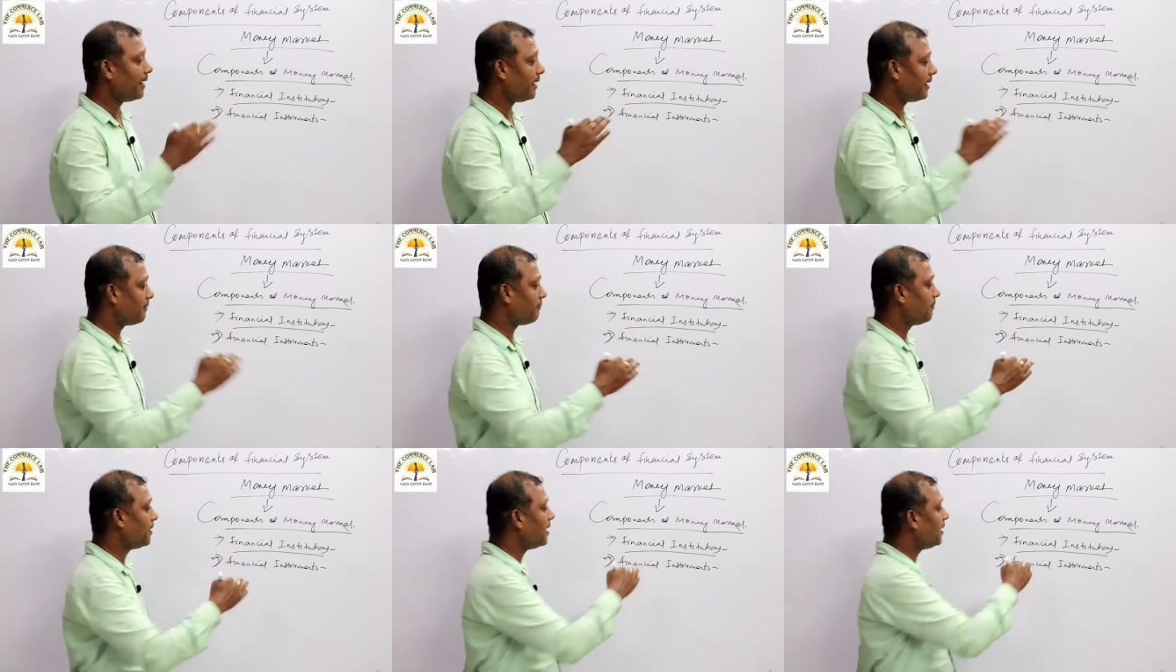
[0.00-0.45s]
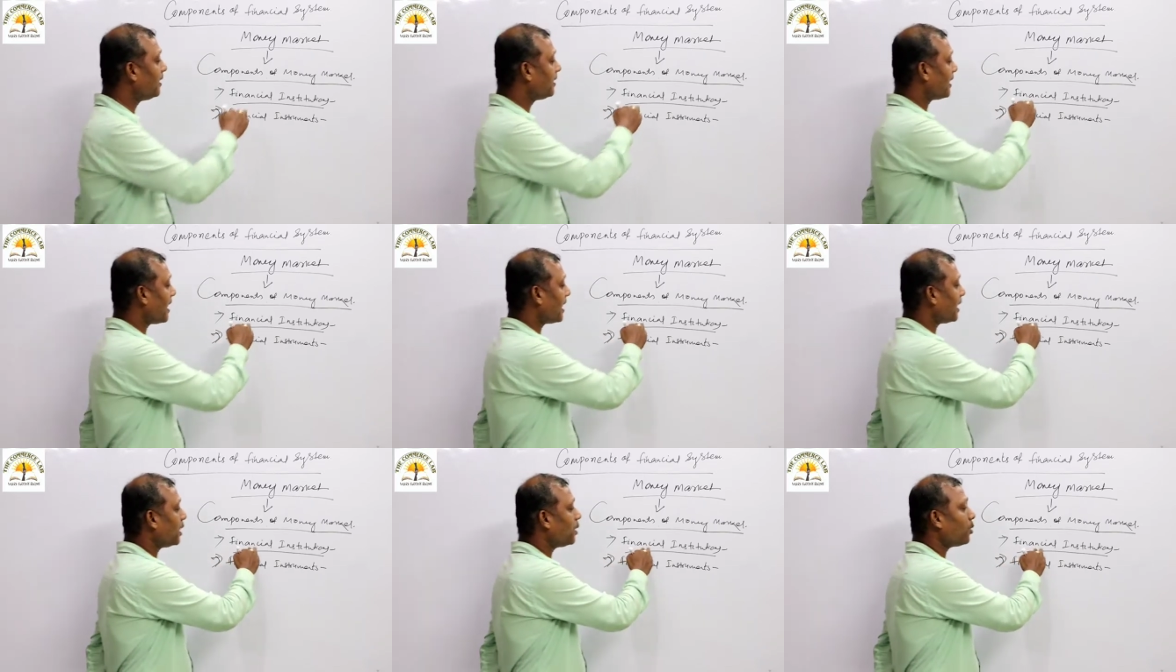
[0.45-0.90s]
it
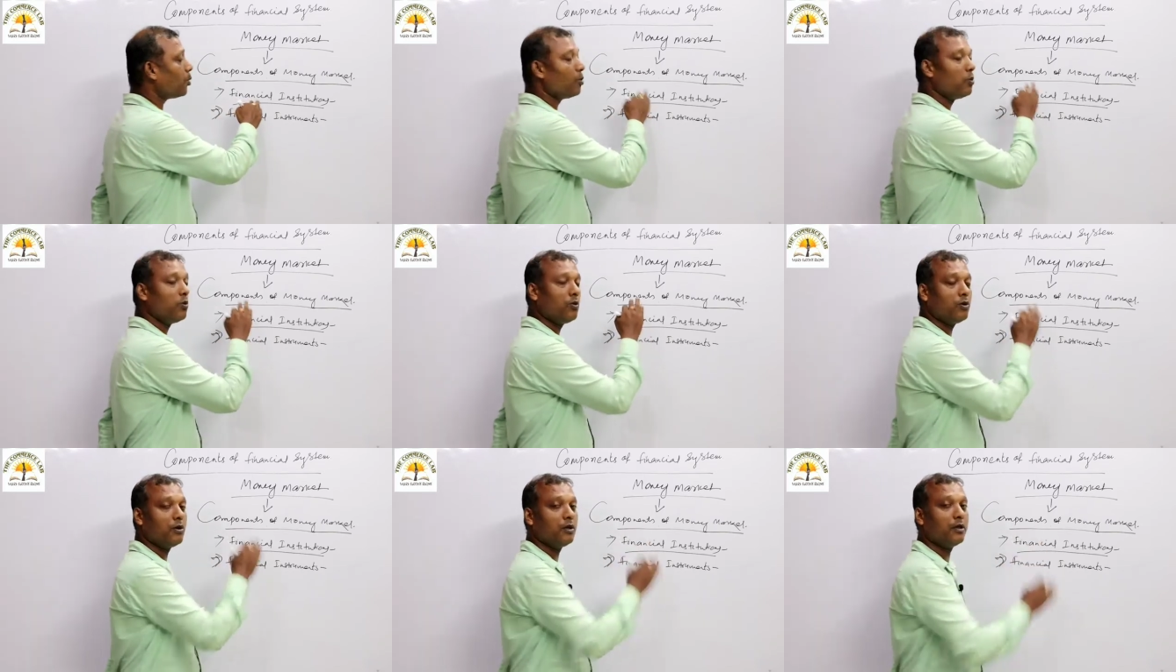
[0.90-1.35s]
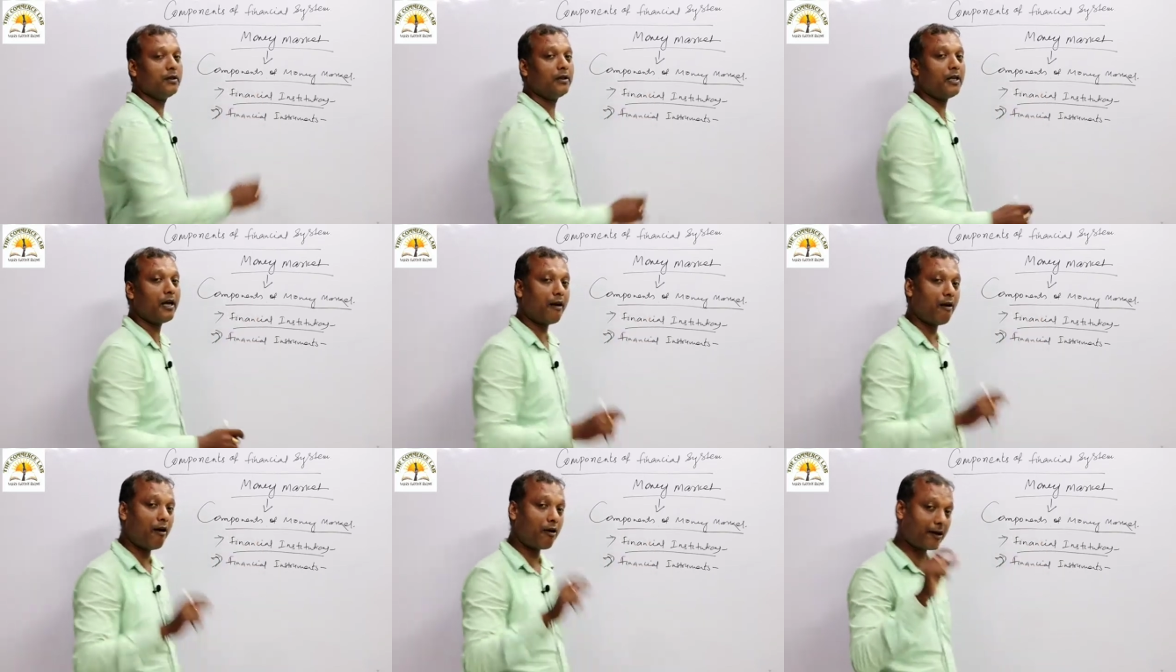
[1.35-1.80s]
will tell you
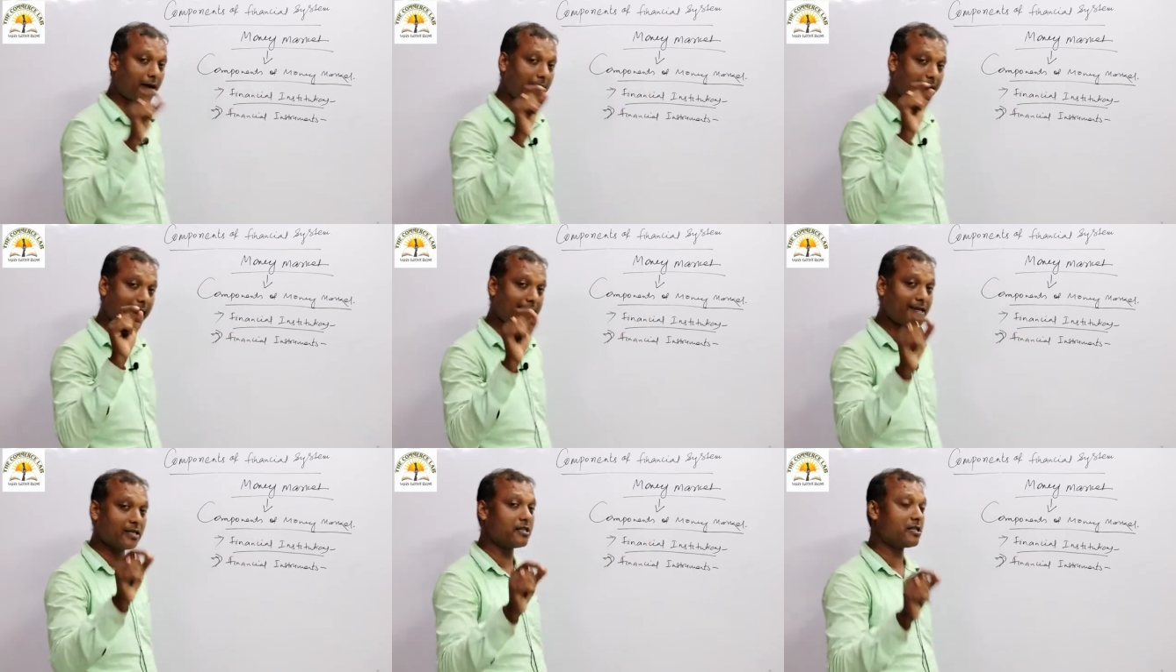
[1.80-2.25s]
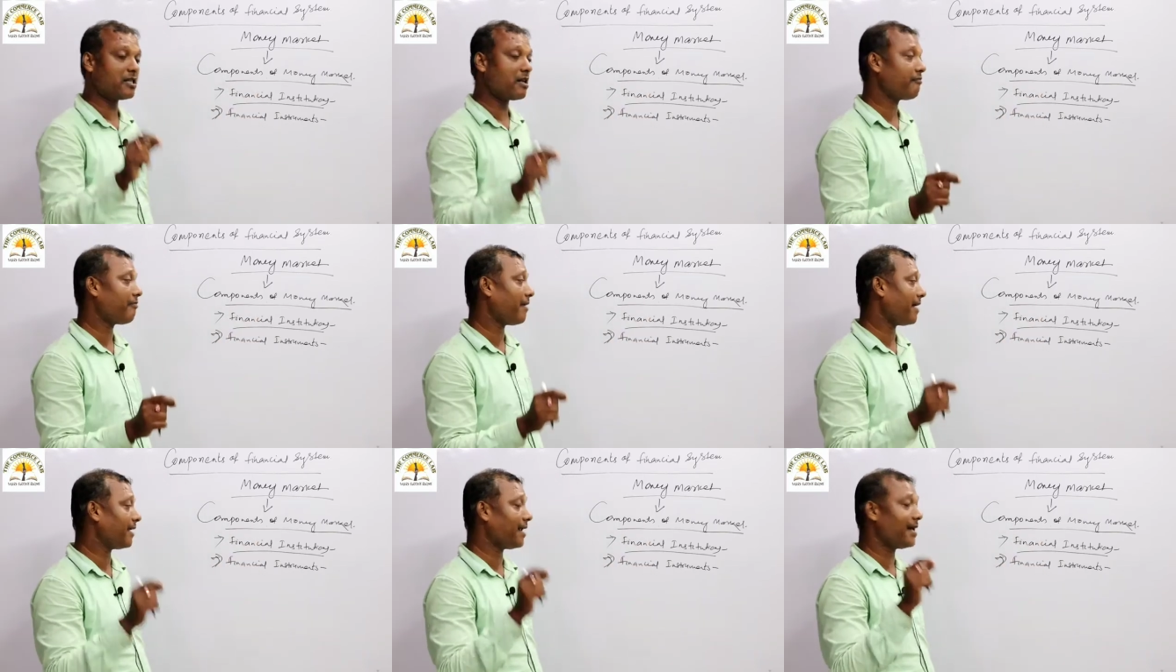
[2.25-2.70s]
the organizations,
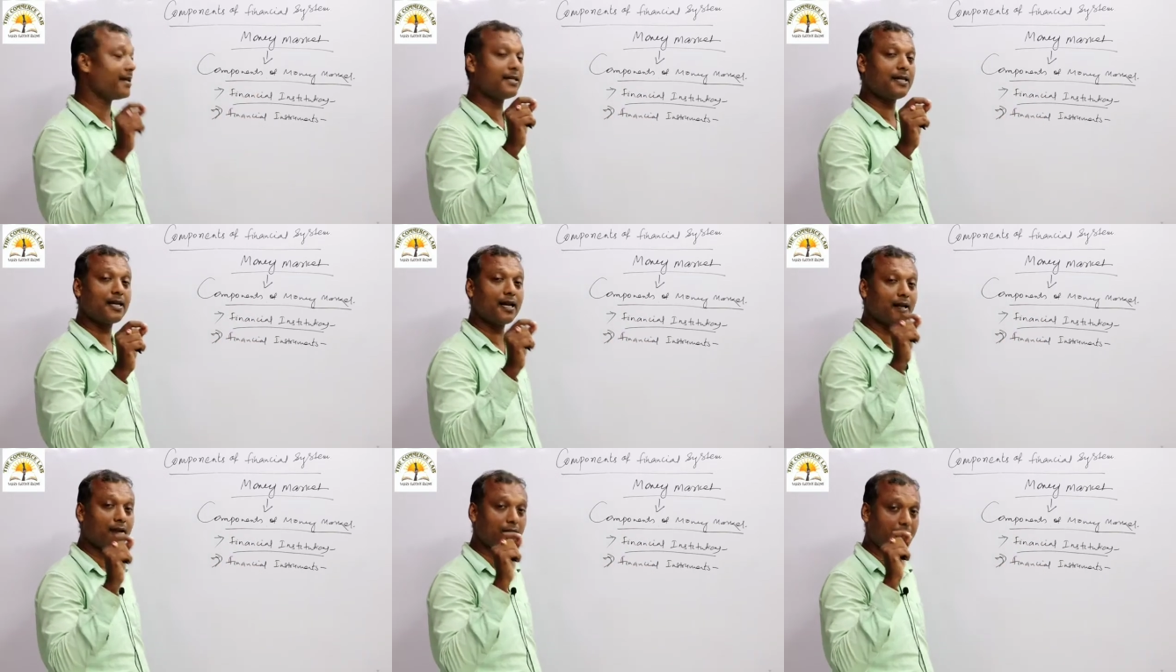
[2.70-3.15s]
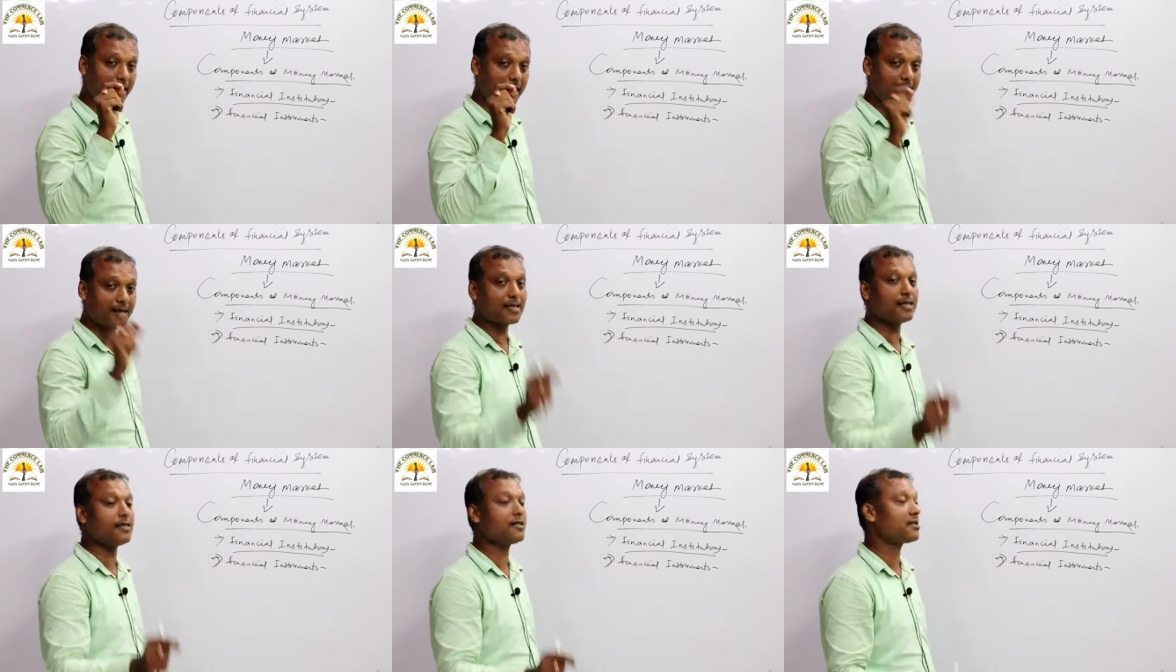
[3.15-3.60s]
the financial
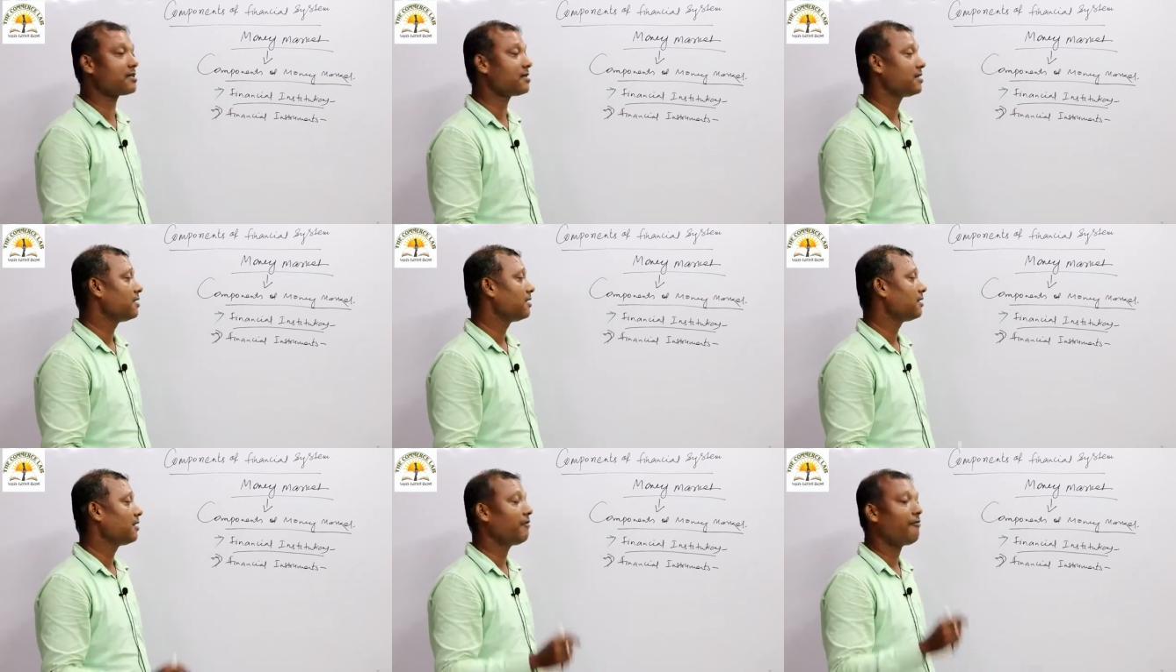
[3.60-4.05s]
organizations,